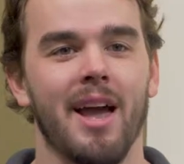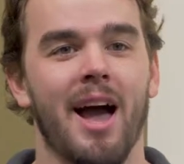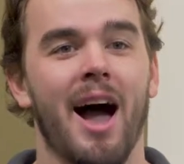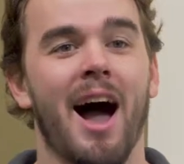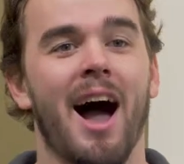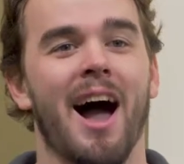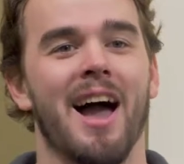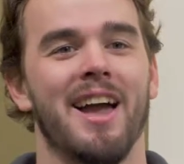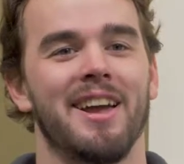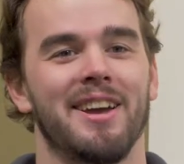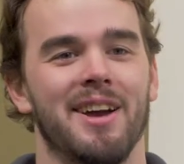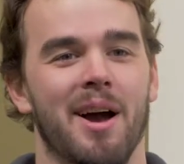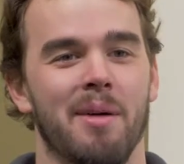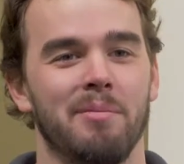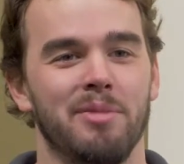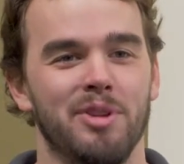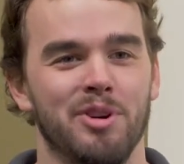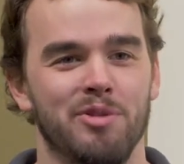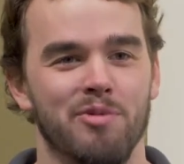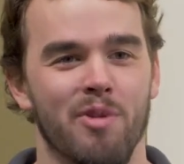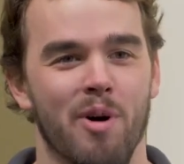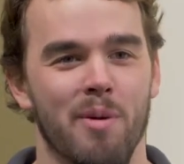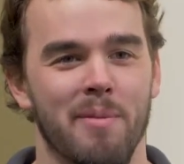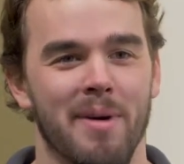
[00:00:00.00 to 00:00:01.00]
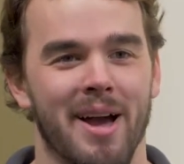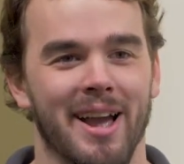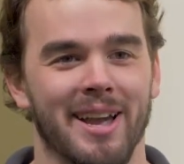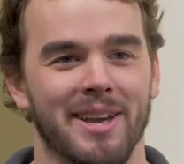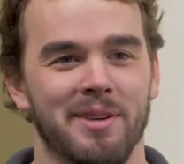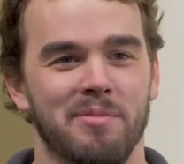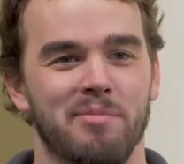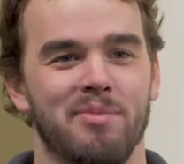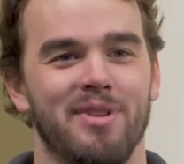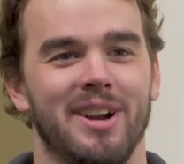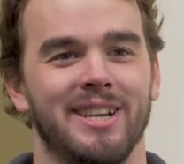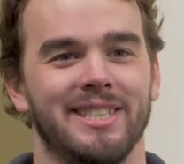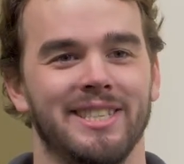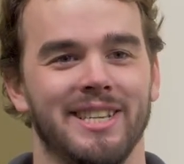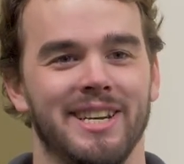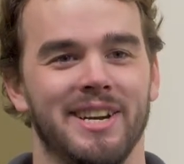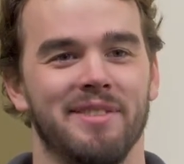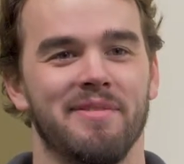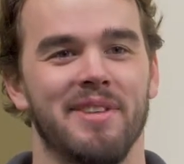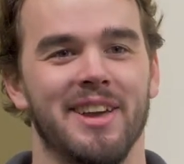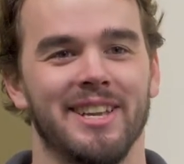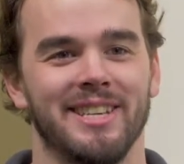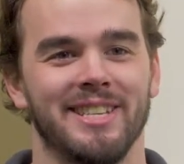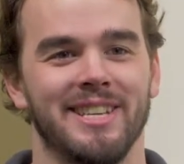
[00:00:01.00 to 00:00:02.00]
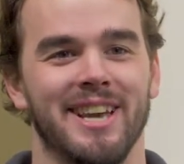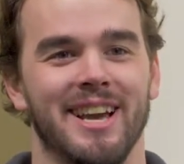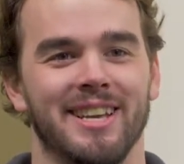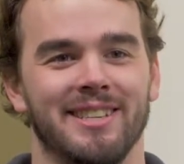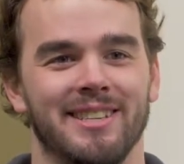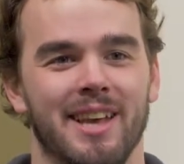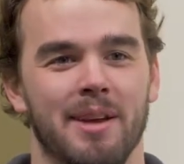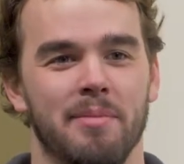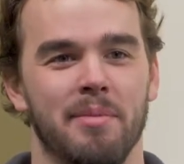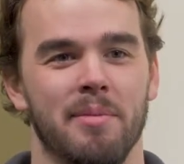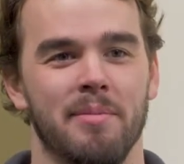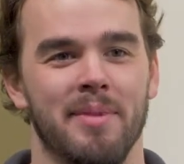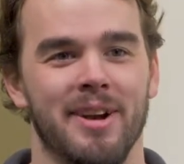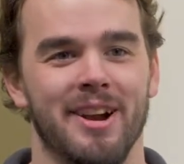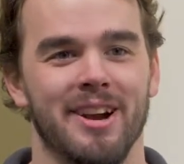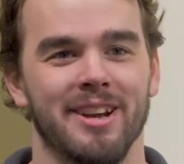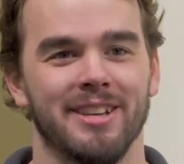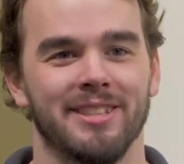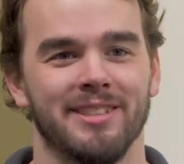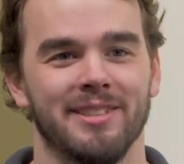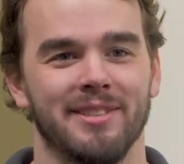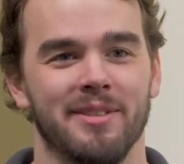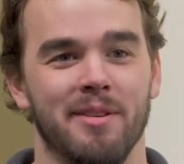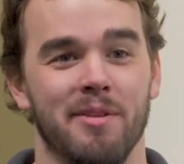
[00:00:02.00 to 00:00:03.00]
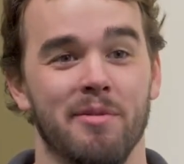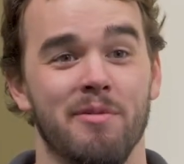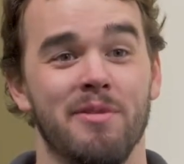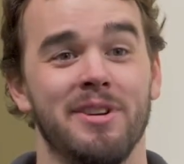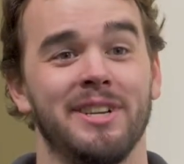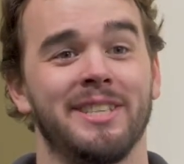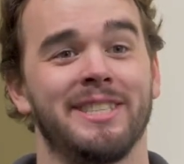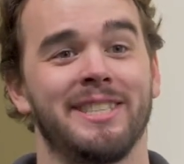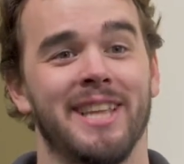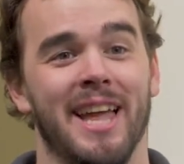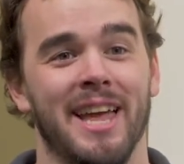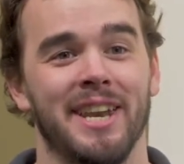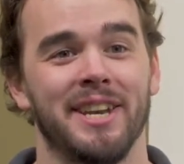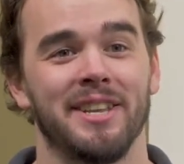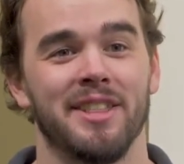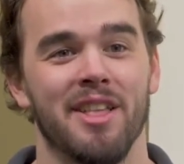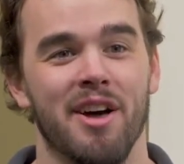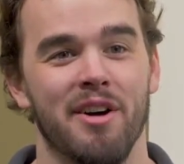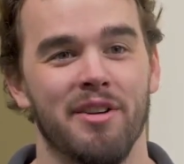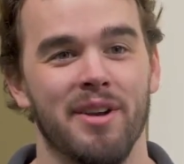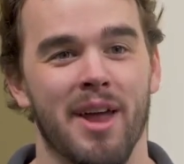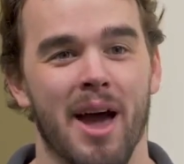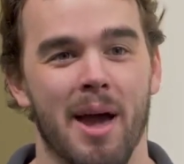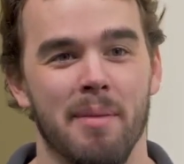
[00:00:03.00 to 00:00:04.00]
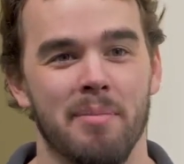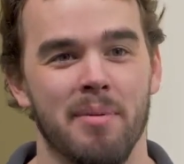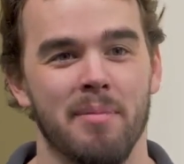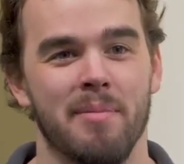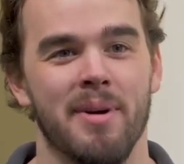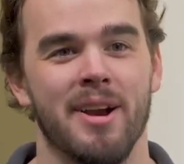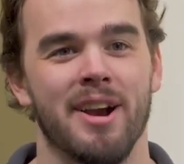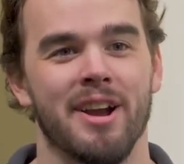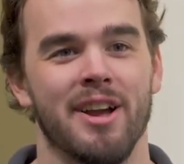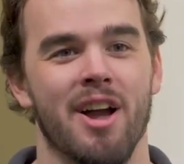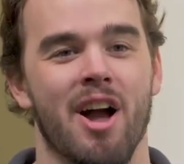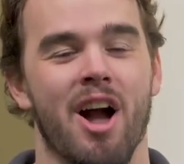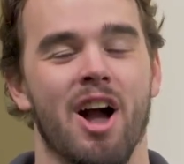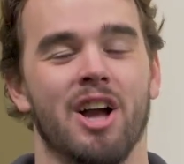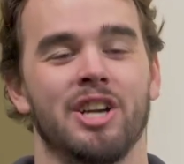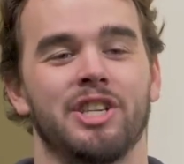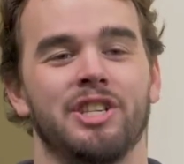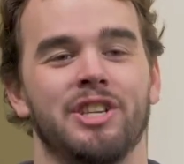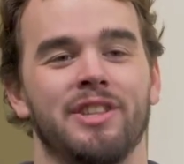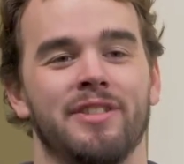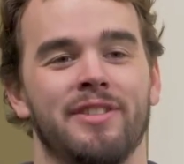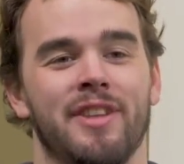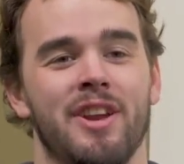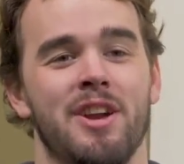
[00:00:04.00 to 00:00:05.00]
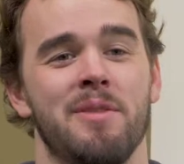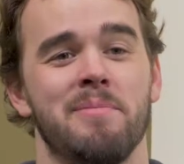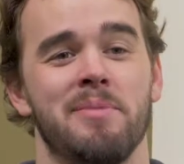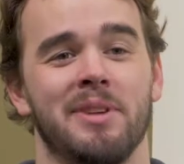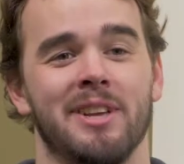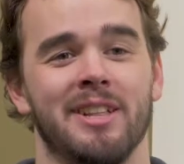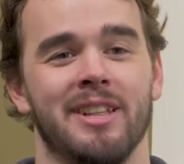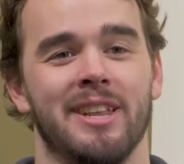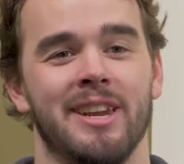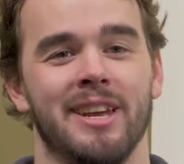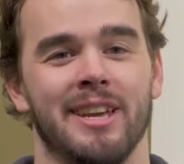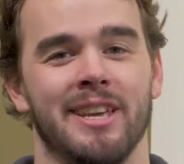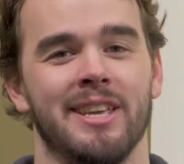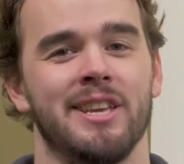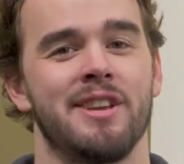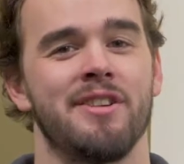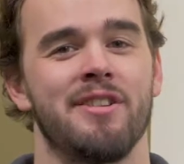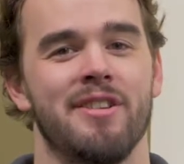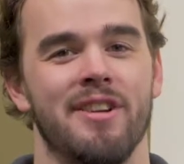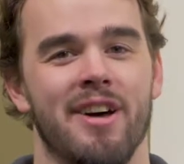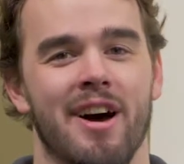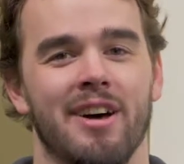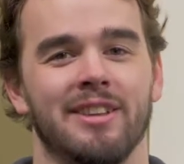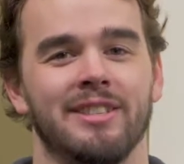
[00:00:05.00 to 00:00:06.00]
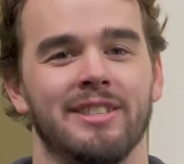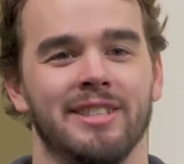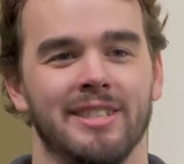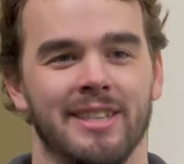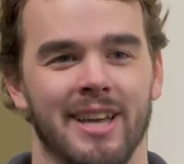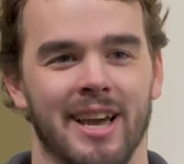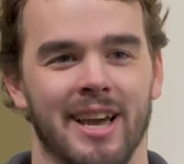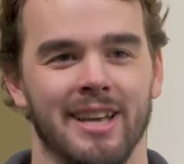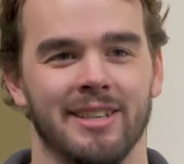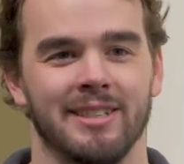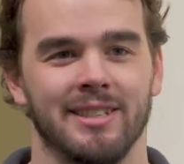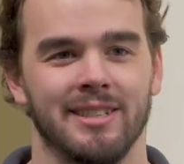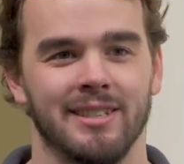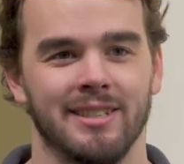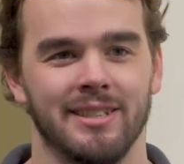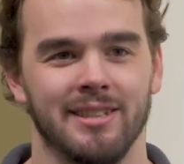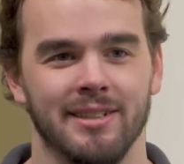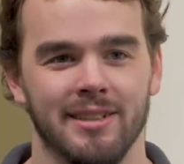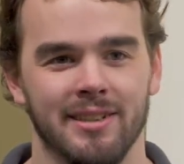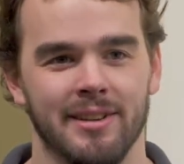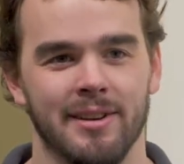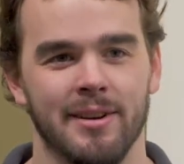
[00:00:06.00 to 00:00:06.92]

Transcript: Hi, I'm Luke Womack, president of ATX Hyperbarics. We're a standalone hyperbaric oxygen therapy clinic here in Austin, Texas.